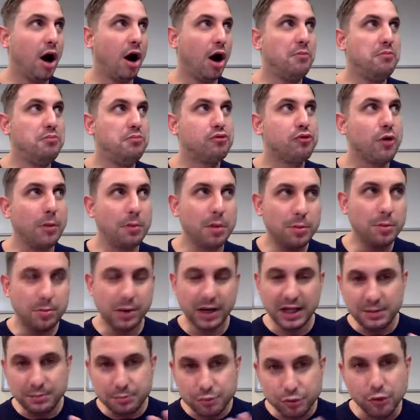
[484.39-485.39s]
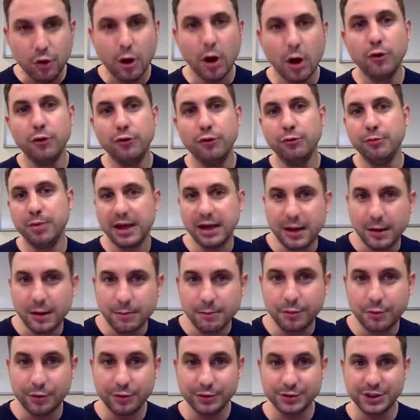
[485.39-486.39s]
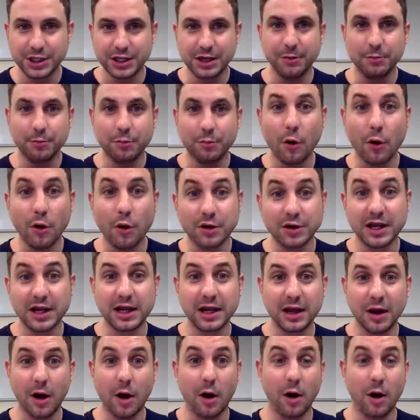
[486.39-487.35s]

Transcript: I'm probably probing and pushing and prodding